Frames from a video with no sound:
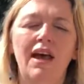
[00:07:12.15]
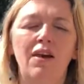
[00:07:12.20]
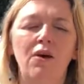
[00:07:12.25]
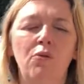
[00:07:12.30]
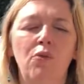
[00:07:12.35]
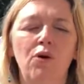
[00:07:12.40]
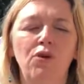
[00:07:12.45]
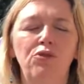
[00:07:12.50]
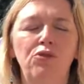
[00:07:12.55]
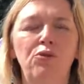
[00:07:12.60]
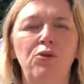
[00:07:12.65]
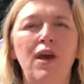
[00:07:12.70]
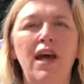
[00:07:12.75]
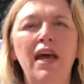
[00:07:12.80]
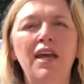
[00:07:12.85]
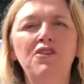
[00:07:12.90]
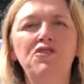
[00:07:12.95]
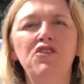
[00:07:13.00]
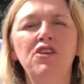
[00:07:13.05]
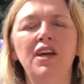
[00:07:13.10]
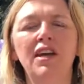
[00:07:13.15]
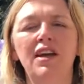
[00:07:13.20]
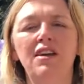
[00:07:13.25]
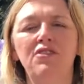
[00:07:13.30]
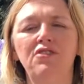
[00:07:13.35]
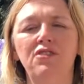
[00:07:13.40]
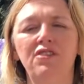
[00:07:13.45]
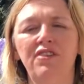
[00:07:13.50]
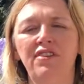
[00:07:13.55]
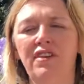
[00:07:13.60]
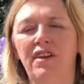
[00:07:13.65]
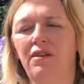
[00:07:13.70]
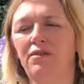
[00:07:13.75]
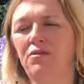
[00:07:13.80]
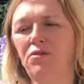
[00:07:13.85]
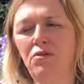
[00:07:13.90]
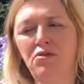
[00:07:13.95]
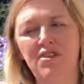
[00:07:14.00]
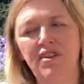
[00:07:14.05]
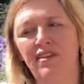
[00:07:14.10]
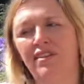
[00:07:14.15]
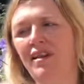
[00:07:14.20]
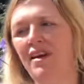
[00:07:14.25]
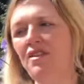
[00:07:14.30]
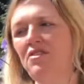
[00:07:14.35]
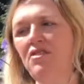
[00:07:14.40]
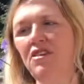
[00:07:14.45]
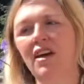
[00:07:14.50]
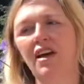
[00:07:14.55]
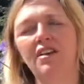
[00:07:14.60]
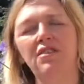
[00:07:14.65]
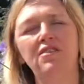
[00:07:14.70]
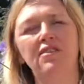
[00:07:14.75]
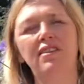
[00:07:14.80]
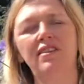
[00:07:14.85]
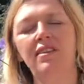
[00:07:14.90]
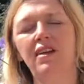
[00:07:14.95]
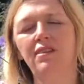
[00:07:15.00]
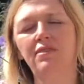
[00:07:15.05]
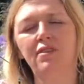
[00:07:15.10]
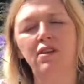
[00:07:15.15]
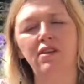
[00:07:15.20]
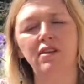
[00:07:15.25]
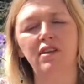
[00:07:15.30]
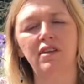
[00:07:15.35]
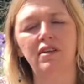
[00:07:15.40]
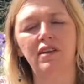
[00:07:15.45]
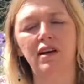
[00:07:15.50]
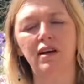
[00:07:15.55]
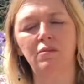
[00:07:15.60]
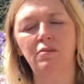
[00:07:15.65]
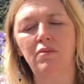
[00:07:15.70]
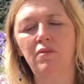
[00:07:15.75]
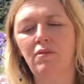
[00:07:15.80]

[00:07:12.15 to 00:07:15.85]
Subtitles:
want to educate yourself, you just educate yourself all the time.